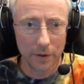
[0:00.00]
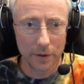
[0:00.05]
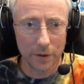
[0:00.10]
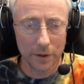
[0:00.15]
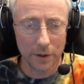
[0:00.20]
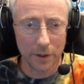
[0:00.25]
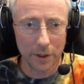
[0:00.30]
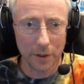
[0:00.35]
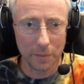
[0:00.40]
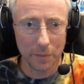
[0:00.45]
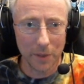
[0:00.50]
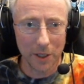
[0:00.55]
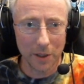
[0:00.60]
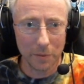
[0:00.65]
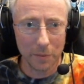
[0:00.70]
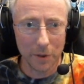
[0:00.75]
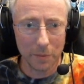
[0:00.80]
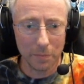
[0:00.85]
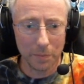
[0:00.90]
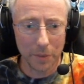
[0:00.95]
they can make
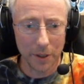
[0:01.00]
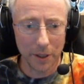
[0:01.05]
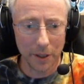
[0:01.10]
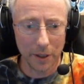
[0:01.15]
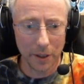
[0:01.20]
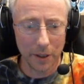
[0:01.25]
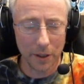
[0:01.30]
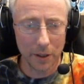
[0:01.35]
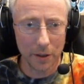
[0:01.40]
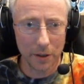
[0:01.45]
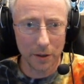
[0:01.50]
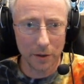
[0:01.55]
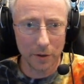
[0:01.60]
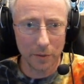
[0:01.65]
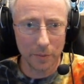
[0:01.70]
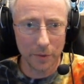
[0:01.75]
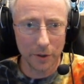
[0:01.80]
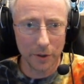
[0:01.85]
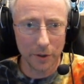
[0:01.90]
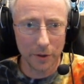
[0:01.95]
me pay a little
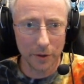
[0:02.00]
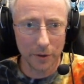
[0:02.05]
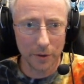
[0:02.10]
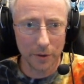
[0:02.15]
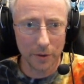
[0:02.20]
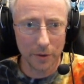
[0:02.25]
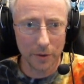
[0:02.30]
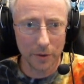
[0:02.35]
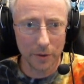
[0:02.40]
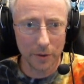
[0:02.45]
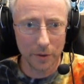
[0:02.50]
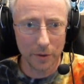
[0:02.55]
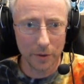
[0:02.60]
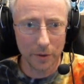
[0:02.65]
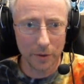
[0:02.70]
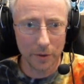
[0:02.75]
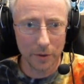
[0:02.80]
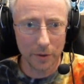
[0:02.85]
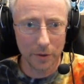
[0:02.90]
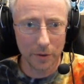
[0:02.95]
bit.
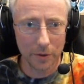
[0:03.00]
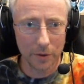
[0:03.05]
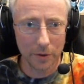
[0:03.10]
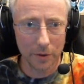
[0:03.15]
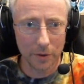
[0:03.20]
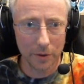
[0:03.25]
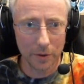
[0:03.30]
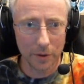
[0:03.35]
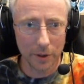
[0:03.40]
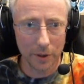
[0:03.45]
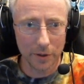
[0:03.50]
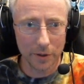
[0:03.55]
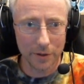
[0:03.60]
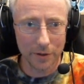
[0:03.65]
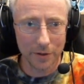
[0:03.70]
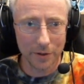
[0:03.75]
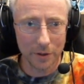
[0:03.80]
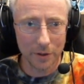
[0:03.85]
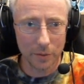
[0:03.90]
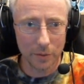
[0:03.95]
They can
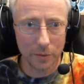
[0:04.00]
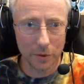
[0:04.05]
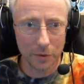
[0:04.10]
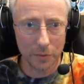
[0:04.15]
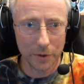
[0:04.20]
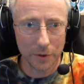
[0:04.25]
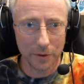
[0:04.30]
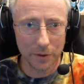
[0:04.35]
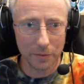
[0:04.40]
steal 1 with the